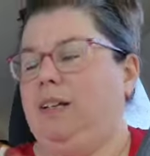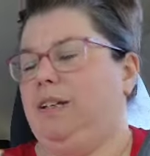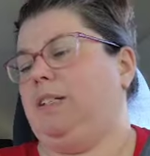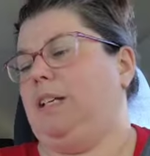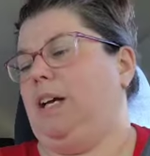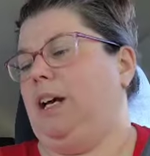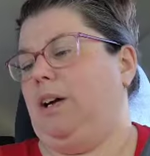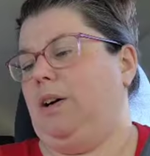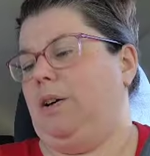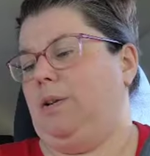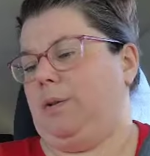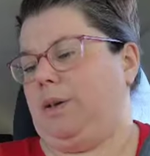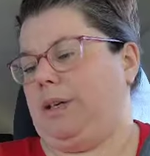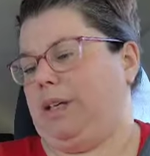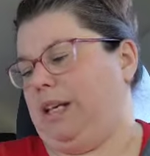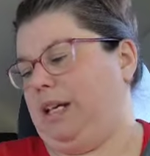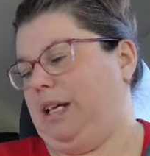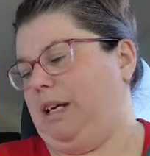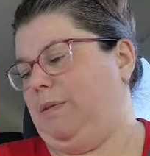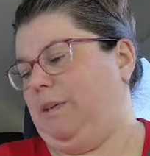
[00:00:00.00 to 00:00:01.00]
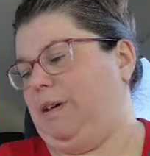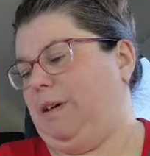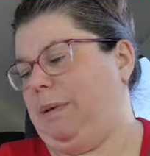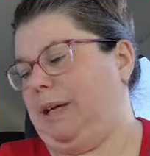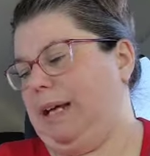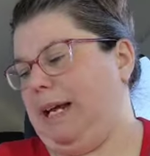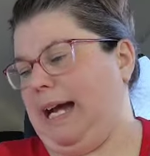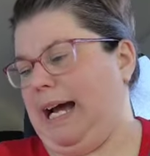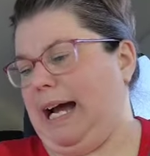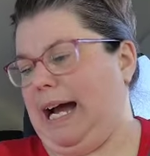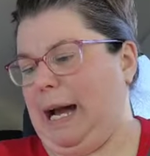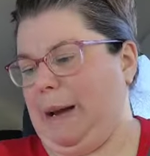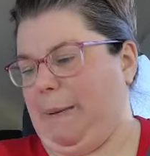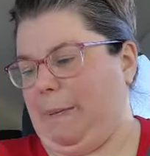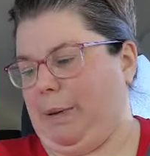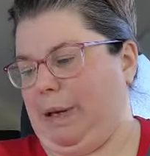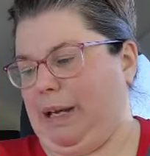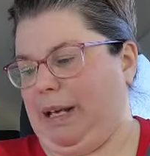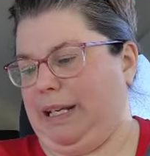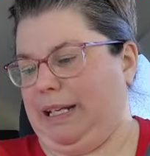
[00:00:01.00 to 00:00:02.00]
So he will be
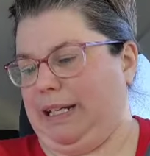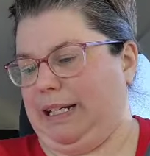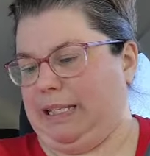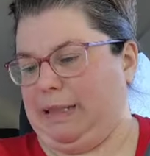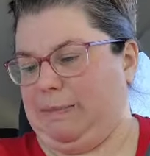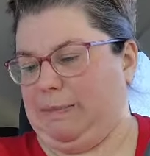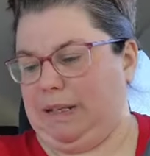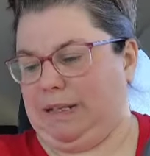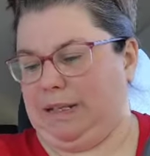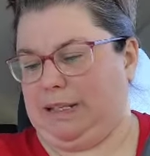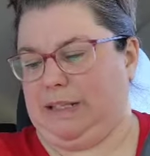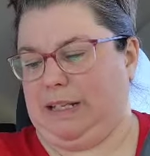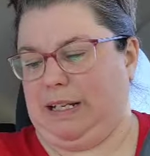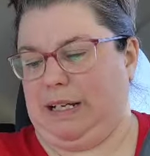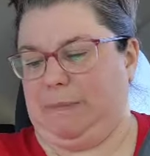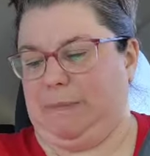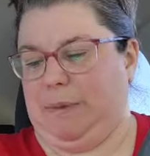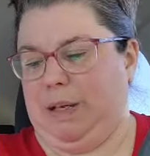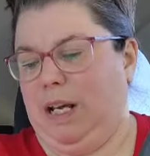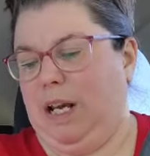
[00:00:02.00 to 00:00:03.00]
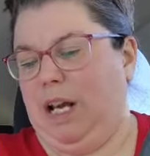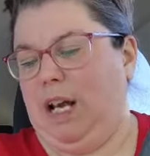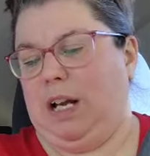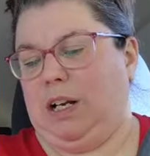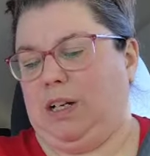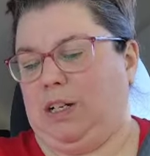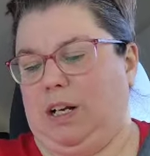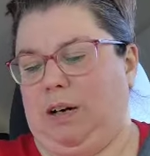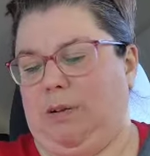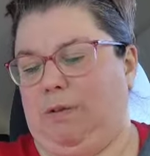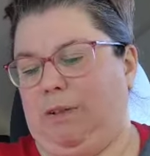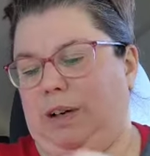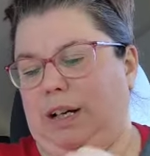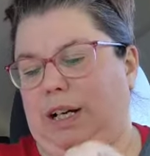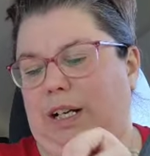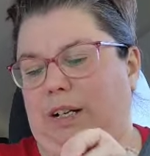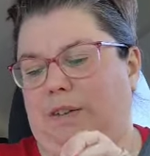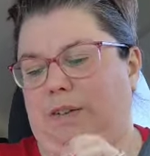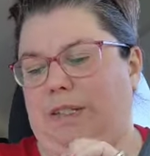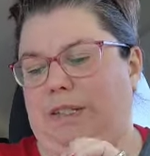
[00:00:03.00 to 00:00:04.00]
happy he's missed them. No
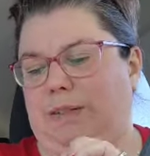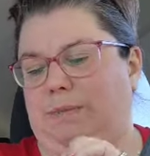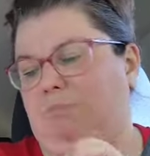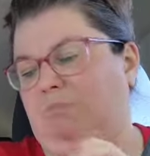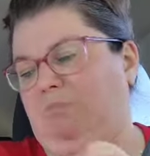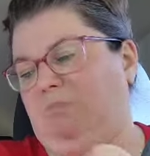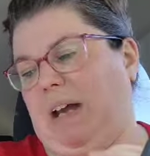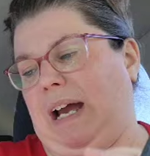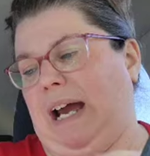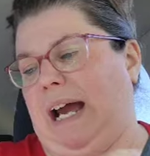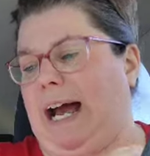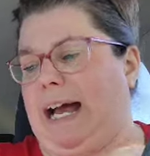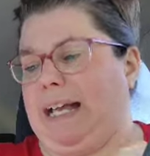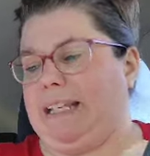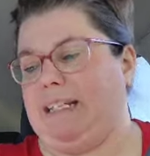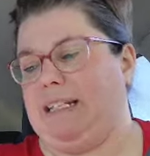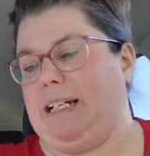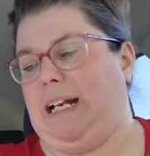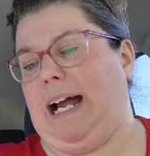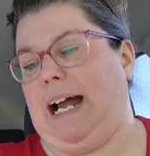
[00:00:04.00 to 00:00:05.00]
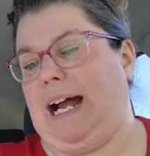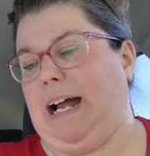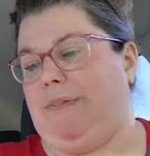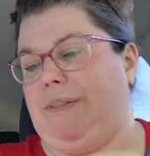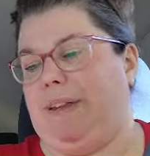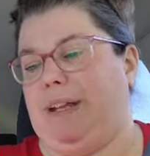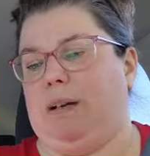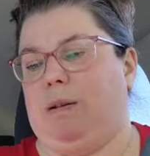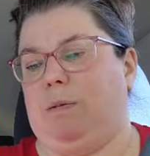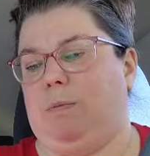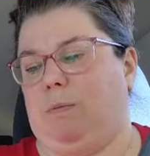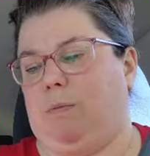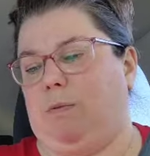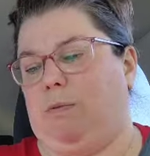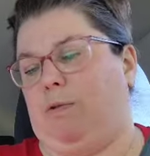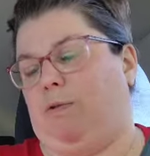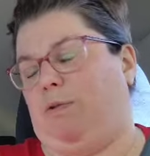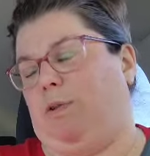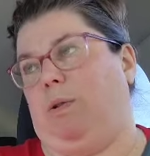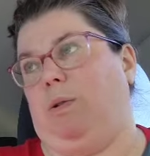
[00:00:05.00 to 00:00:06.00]
Frills hasn't had them
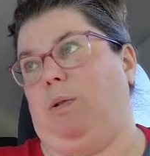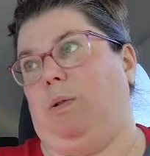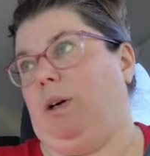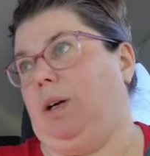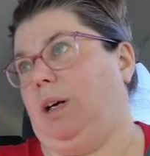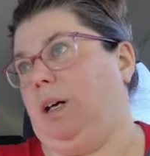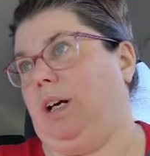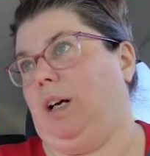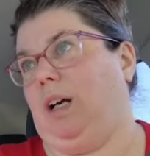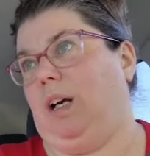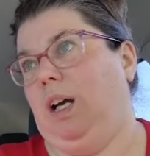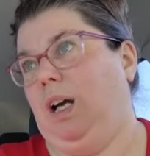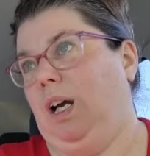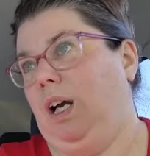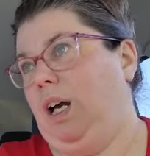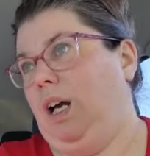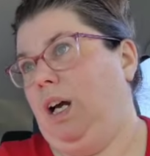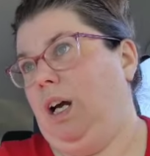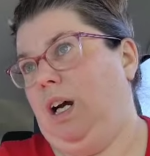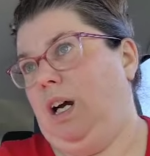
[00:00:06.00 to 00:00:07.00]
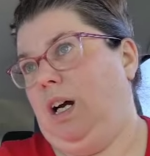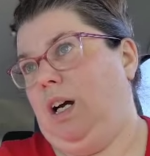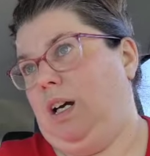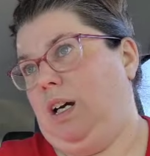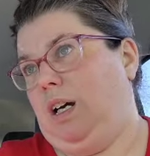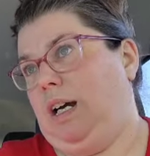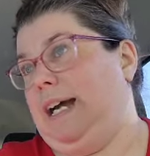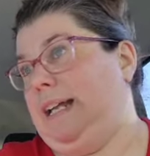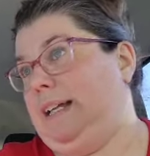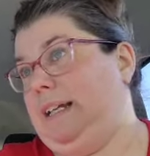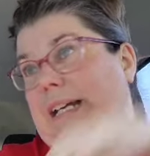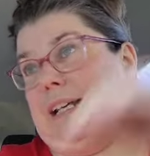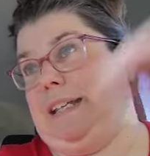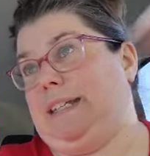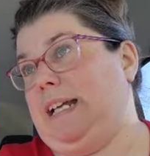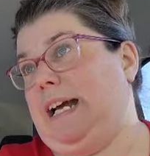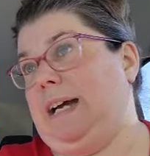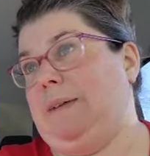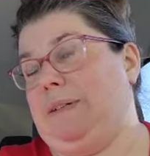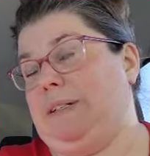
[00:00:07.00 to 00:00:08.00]
for at
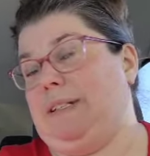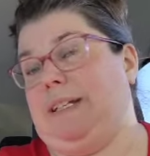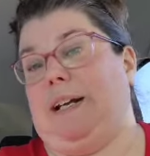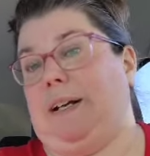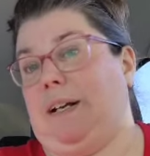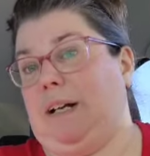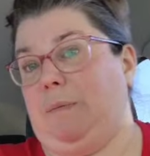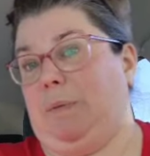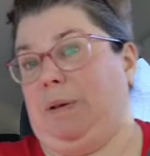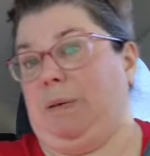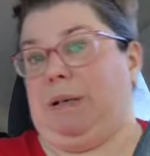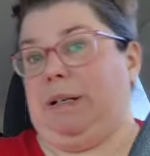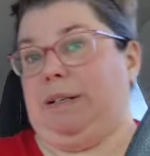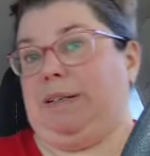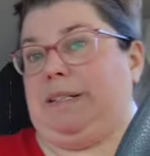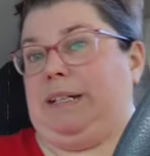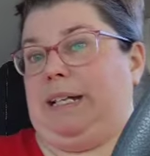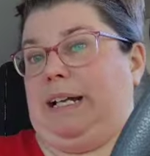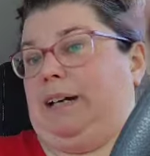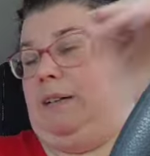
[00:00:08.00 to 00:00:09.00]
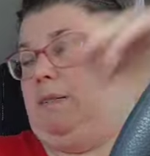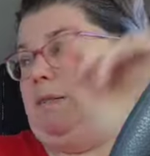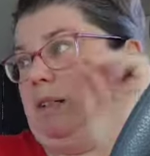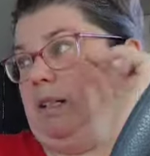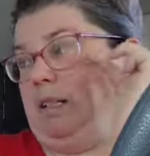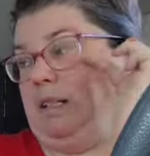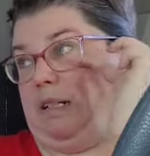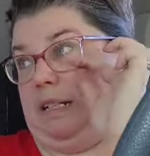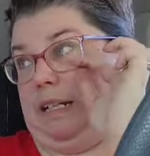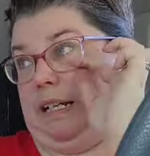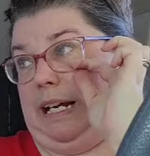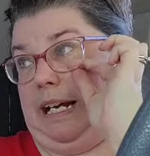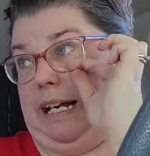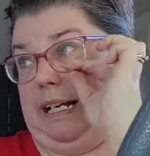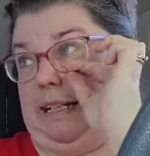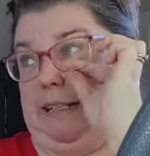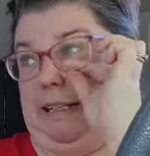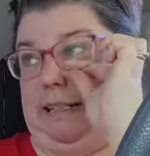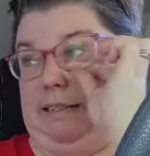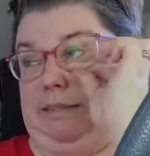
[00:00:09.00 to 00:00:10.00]
least I would say a couple months now.
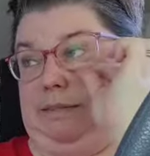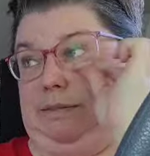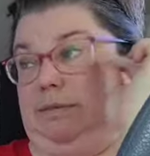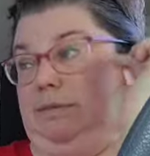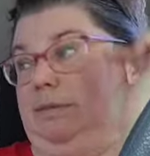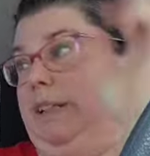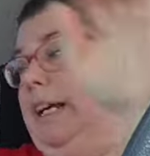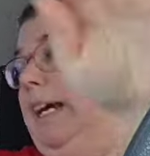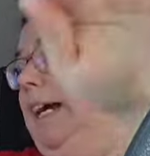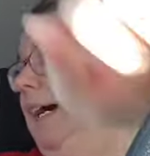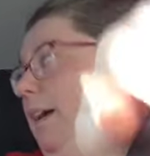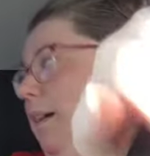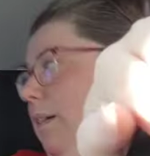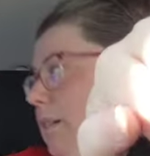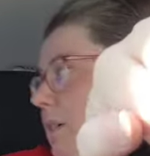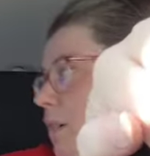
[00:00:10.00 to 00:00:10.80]
Yeah, yeah.